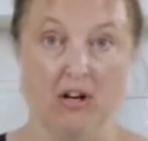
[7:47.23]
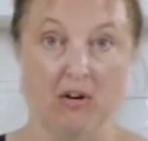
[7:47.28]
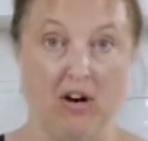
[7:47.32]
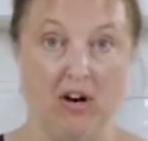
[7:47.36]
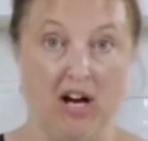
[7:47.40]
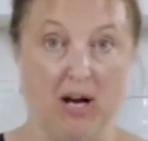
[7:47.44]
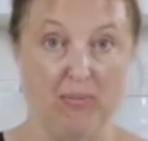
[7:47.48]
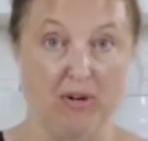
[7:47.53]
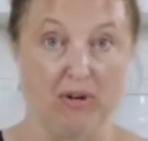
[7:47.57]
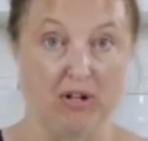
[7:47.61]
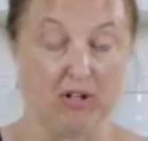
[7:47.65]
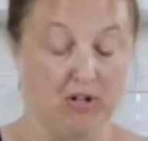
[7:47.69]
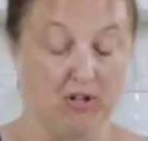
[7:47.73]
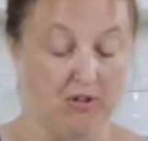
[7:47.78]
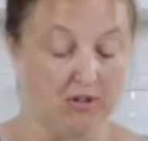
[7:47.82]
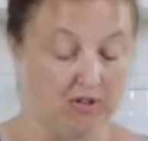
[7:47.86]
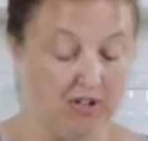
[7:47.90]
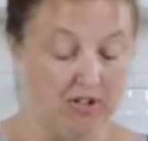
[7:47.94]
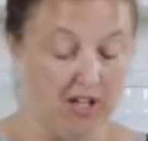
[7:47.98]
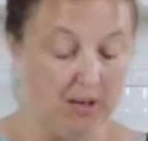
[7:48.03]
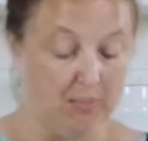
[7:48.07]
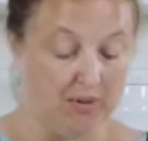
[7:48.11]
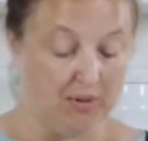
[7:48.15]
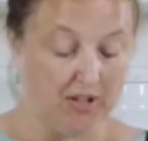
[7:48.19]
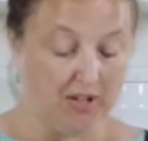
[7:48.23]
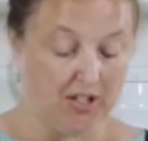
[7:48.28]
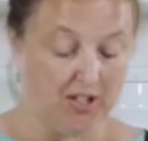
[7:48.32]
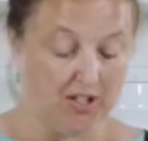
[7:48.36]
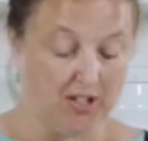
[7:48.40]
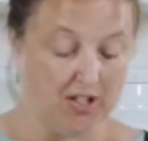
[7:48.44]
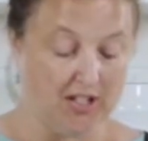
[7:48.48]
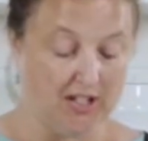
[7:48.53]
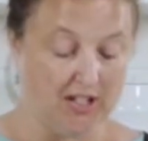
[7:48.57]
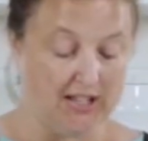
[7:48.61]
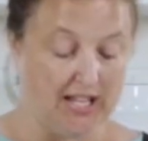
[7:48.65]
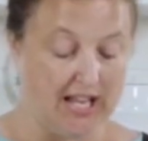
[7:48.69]
Grab your dough scraper,
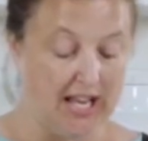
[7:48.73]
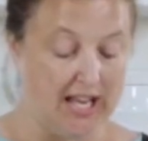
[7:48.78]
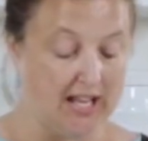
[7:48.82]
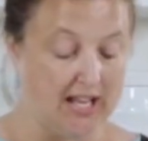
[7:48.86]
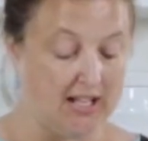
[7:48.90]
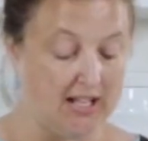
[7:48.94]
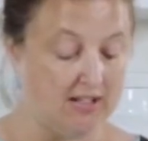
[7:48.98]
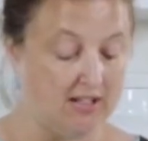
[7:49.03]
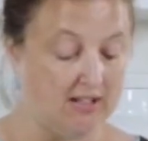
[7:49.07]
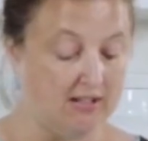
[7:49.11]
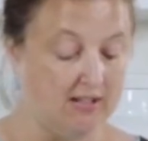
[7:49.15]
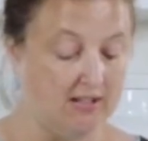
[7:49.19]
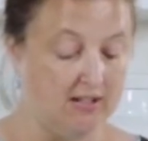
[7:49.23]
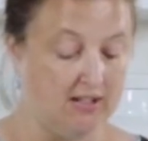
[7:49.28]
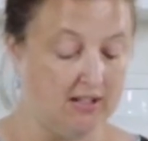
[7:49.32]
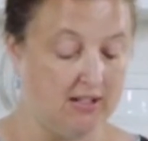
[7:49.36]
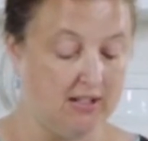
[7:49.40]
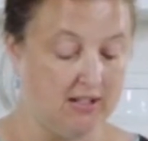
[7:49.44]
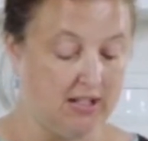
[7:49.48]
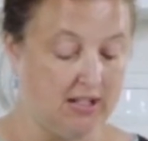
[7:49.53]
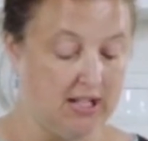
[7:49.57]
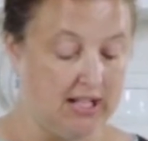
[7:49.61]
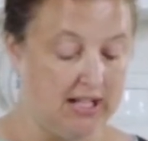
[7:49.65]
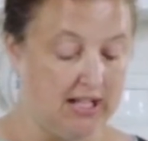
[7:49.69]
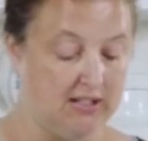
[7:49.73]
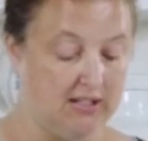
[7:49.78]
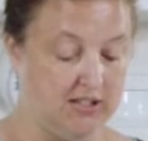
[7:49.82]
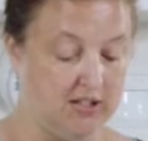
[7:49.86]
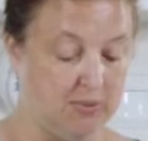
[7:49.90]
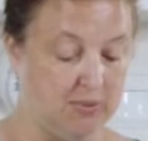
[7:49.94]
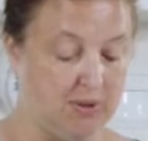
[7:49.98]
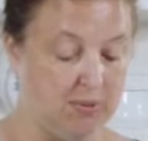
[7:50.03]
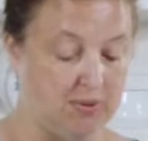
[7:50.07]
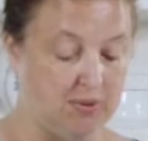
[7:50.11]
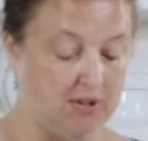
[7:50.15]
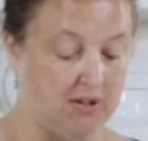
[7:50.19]
start at the handle, and
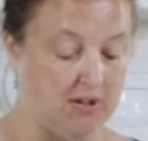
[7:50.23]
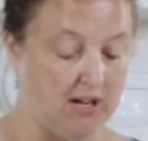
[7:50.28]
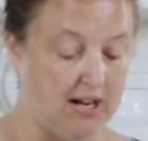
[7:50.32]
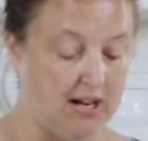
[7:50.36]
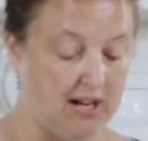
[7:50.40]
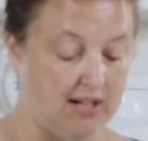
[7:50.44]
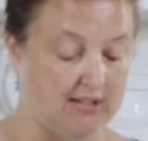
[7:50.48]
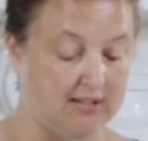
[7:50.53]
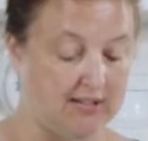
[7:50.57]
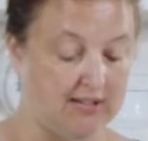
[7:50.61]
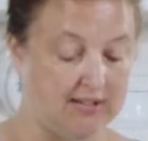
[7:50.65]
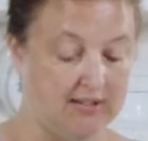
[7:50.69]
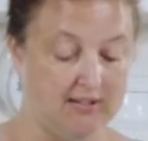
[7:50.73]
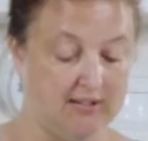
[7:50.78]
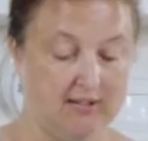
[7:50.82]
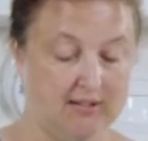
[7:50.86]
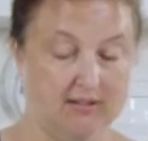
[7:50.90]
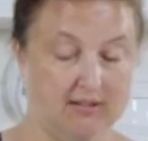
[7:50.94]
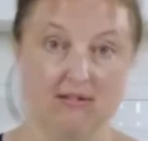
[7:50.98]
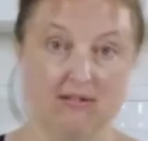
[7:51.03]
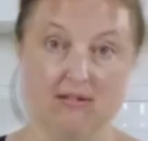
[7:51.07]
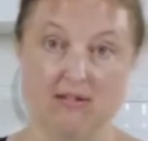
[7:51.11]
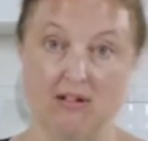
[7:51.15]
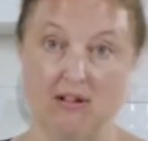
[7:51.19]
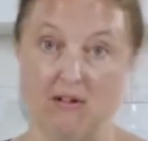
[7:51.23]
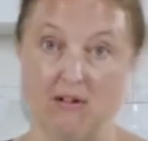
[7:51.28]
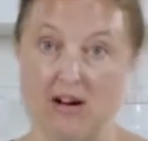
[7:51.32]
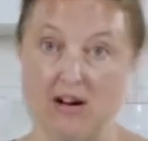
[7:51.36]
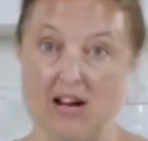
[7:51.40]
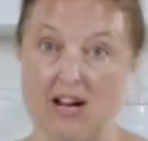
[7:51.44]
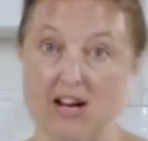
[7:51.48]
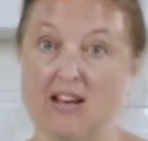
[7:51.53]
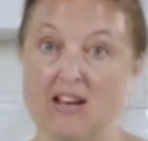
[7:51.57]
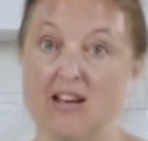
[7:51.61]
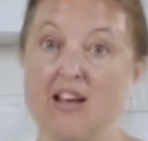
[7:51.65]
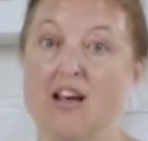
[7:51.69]
sweep across. All
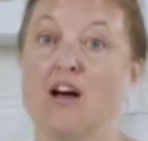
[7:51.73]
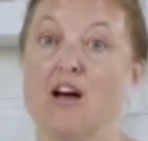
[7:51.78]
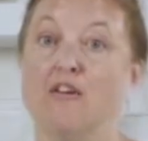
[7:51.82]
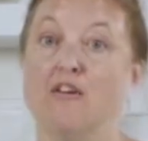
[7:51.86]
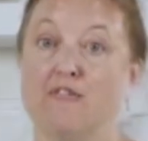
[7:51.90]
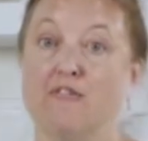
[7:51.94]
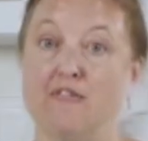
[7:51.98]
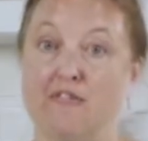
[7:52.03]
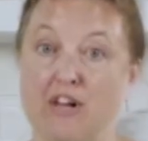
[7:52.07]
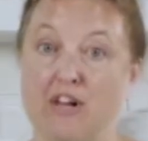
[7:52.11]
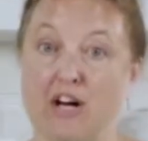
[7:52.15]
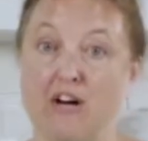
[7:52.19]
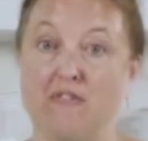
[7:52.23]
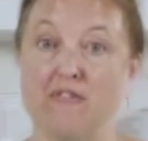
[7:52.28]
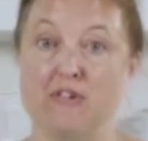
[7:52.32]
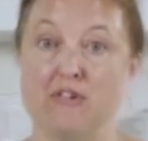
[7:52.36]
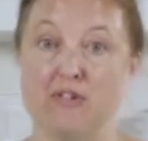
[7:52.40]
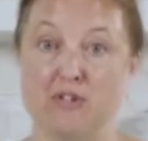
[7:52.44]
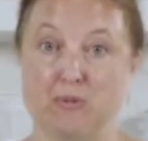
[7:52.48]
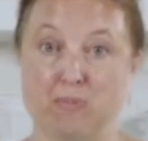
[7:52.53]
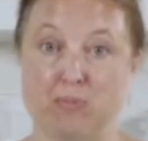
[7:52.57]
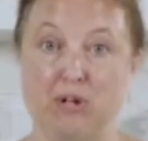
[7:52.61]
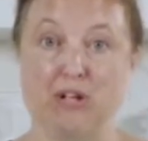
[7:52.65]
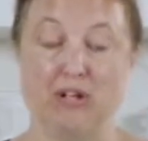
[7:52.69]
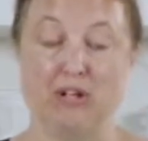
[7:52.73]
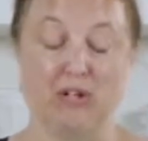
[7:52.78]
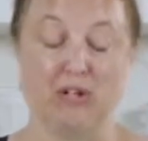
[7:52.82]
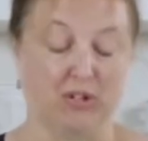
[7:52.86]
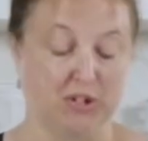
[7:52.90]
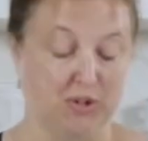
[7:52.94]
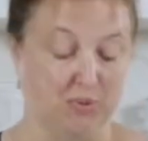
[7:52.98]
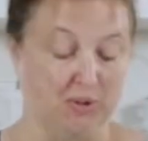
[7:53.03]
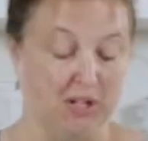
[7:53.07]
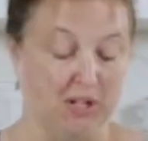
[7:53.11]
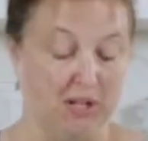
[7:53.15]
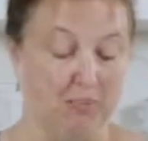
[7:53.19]
right? Fluff, sprinkle,
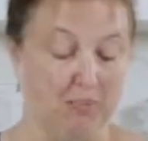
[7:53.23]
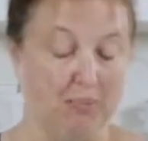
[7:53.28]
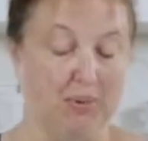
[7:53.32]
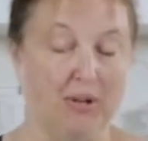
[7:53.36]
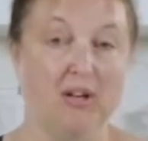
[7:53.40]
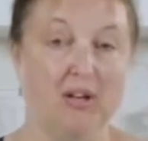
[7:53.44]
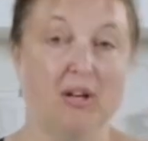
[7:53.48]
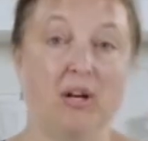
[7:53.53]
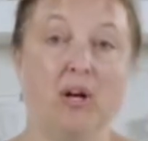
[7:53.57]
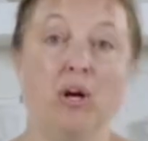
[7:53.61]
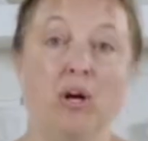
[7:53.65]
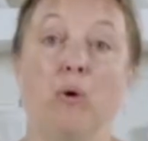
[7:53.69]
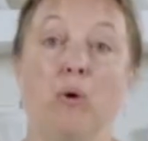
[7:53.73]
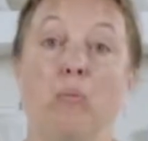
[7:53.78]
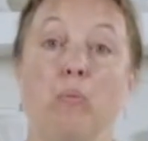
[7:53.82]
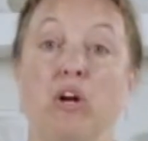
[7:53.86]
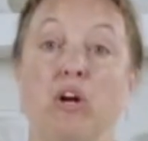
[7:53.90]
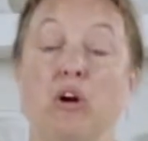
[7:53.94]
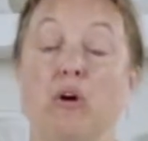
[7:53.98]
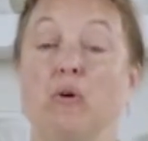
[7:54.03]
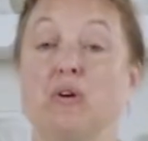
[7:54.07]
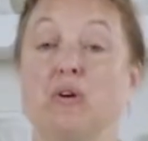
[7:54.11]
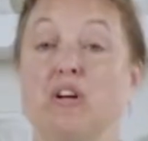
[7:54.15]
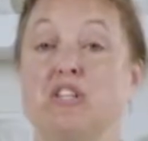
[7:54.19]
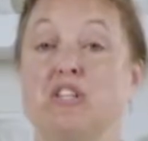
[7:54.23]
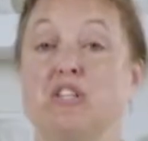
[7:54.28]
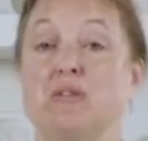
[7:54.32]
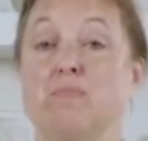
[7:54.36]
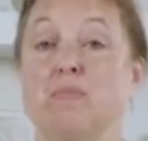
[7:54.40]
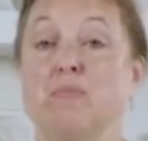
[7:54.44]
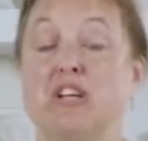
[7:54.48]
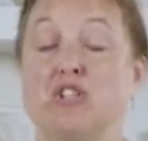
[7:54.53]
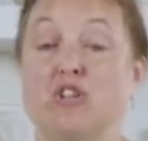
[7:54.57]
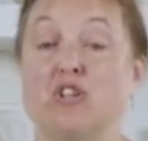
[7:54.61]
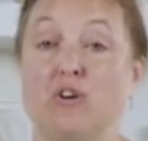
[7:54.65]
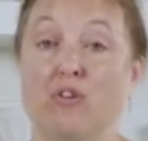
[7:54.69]
sweep. We are going to
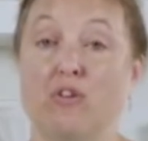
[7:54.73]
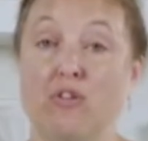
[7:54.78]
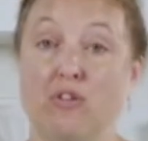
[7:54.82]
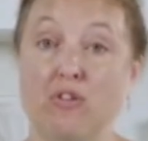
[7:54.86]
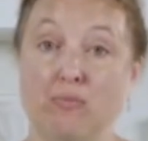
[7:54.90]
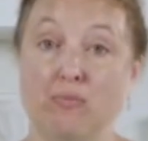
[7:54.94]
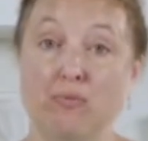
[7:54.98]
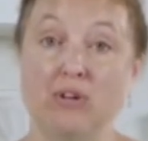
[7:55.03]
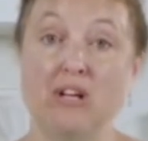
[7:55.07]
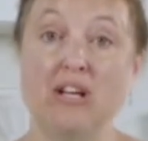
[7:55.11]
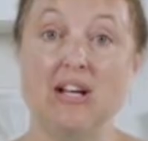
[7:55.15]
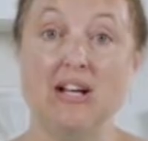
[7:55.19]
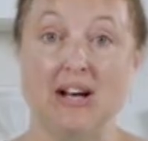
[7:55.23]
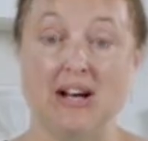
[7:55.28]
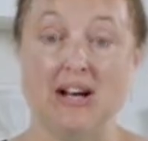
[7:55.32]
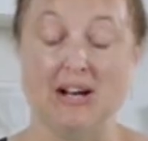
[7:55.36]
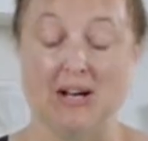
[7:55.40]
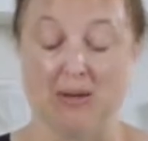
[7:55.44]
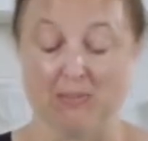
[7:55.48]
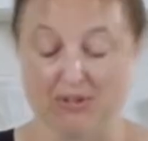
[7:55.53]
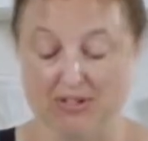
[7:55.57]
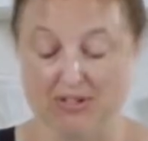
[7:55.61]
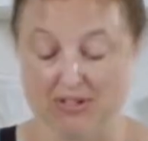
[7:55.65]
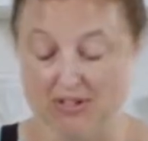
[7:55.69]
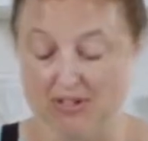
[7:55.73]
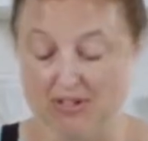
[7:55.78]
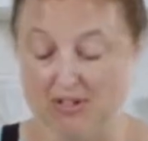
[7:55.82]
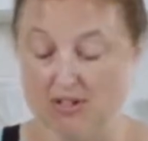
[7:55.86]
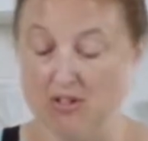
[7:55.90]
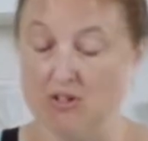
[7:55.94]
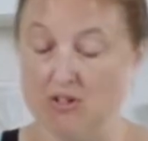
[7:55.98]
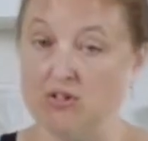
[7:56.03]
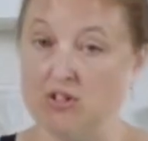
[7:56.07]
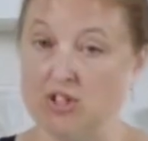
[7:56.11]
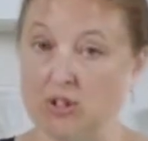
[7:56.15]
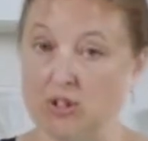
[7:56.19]
measure 3 cups.
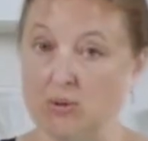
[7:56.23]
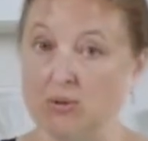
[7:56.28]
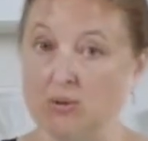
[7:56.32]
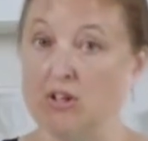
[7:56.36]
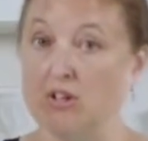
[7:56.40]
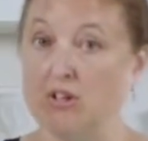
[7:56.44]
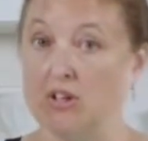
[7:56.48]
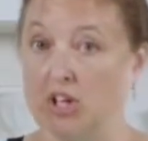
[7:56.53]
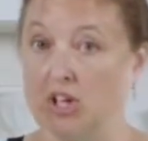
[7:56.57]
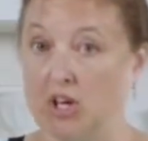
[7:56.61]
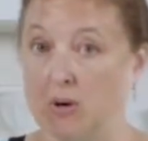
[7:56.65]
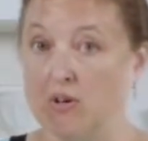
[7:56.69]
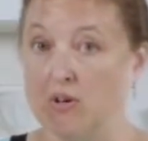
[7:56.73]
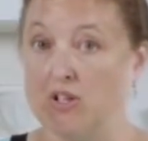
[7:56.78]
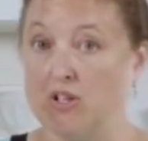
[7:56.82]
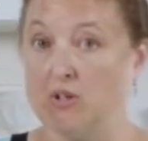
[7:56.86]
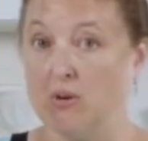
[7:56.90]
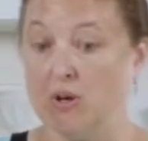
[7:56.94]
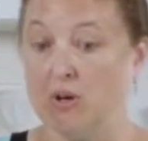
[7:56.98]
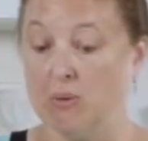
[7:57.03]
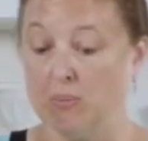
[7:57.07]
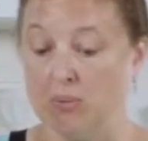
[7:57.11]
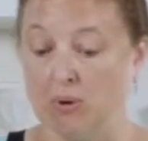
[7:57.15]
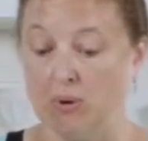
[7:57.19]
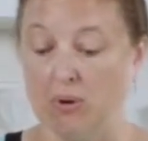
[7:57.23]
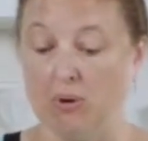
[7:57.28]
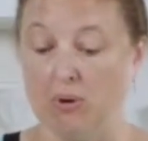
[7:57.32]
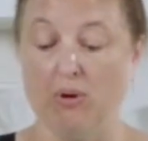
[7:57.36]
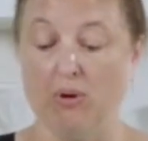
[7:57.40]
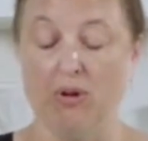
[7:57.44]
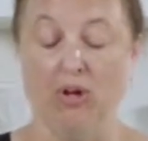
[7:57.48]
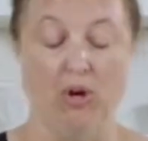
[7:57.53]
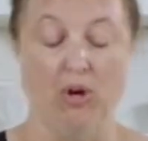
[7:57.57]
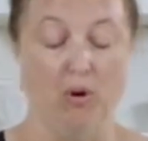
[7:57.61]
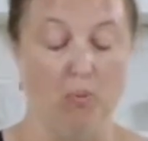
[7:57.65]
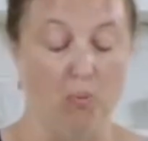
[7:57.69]
2 are going to go into our
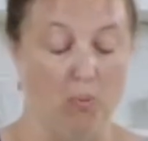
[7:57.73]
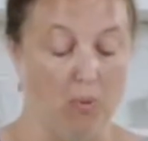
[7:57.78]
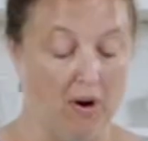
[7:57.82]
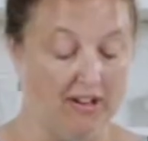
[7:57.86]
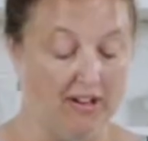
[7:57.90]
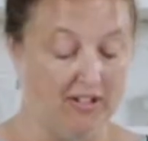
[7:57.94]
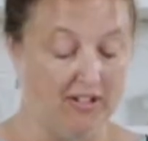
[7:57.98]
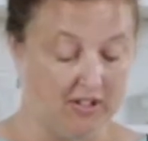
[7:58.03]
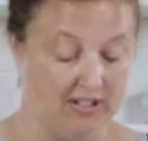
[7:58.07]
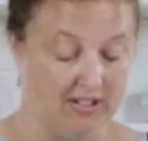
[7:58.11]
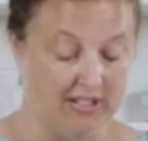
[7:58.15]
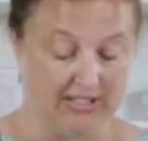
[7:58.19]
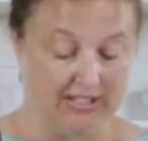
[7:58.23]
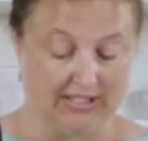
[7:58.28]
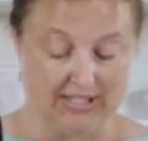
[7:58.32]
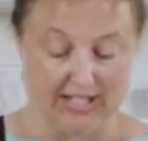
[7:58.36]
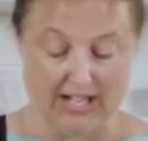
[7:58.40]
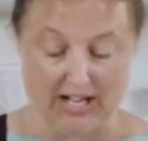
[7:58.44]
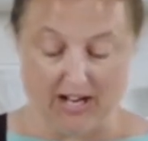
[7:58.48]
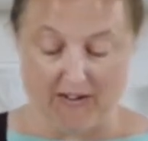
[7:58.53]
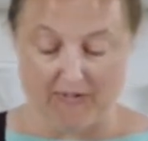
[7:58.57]
bowl. 1 is going to sit